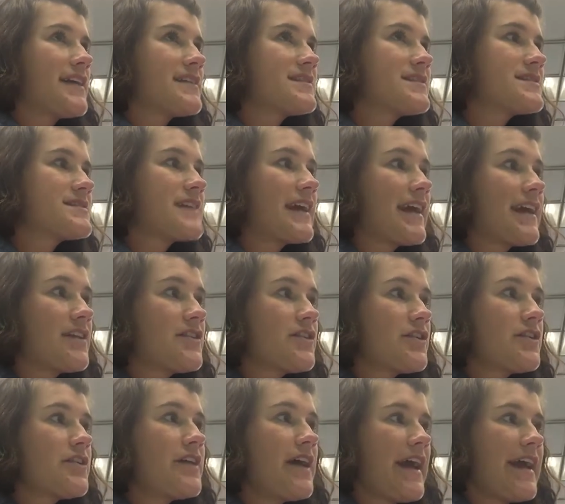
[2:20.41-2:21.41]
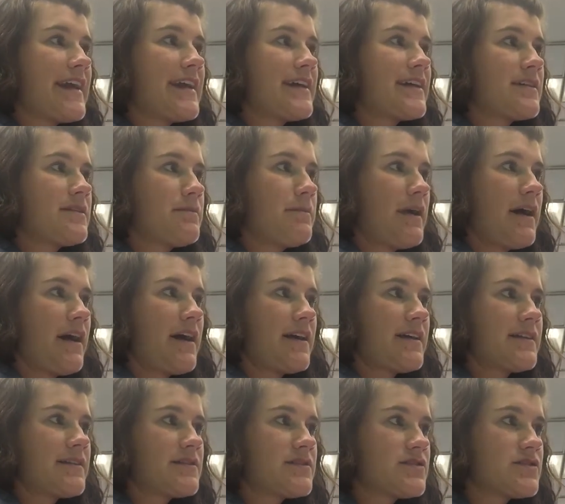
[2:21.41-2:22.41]
standard and
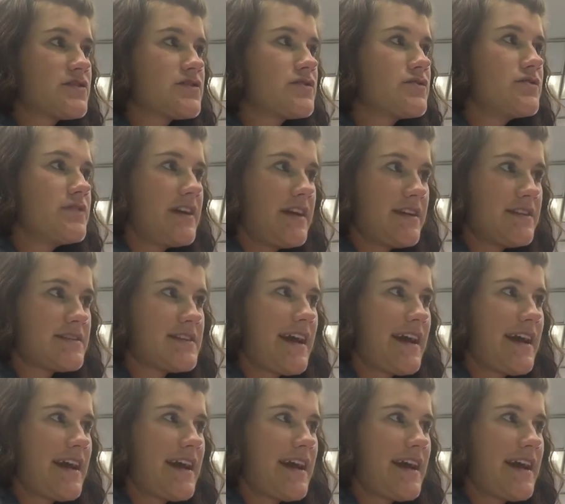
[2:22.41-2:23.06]
by student.